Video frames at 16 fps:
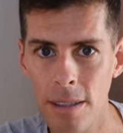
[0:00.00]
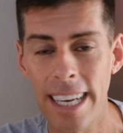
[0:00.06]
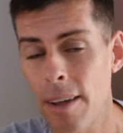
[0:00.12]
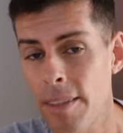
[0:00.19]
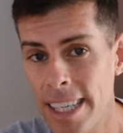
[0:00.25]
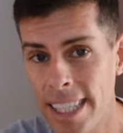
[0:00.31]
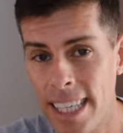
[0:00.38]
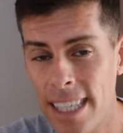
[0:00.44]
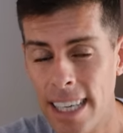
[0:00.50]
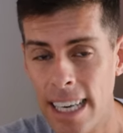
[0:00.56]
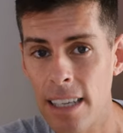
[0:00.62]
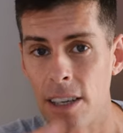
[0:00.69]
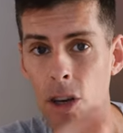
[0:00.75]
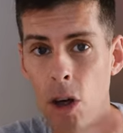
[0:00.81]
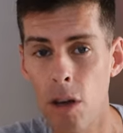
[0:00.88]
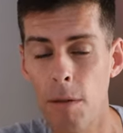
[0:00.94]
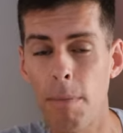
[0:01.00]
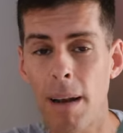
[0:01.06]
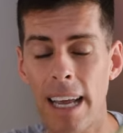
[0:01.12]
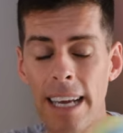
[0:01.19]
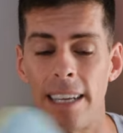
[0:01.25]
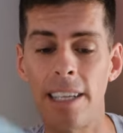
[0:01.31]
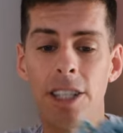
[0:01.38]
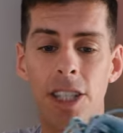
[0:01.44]
Now this is a
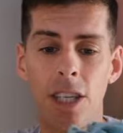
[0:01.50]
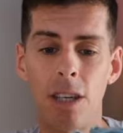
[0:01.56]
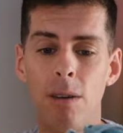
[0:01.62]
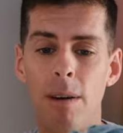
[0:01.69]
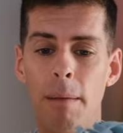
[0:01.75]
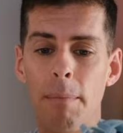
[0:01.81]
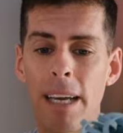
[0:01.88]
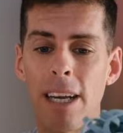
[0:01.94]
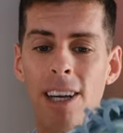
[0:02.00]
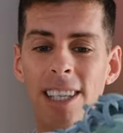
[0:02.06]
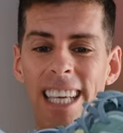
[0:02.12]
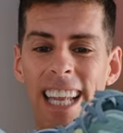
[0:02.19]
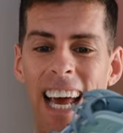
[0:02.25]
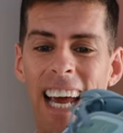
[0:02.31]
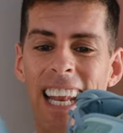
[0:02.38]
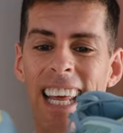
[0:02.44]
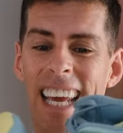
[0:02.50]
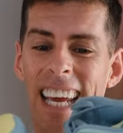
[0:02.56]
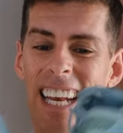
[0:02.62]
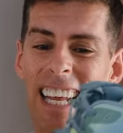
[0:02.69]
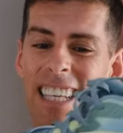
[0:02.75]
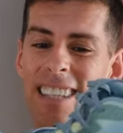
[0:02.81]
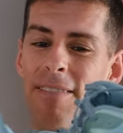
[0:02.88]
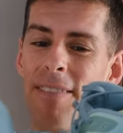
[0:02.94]
non-plated shoe, and because of that it
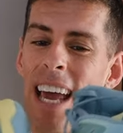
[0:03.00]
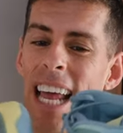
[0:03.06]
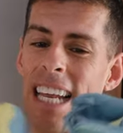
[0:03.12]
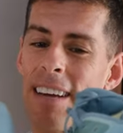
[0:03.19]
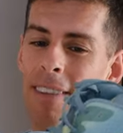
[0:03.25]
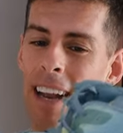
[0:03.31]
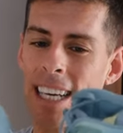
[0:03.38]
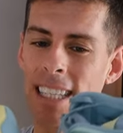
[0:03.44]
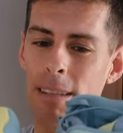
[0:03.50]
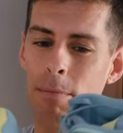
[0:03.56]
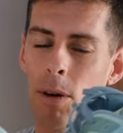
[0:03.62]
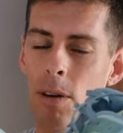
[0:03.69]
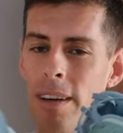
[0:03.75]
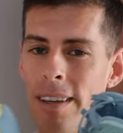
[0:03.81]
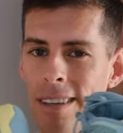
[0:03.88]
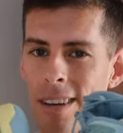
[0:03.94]
is fairly flexible,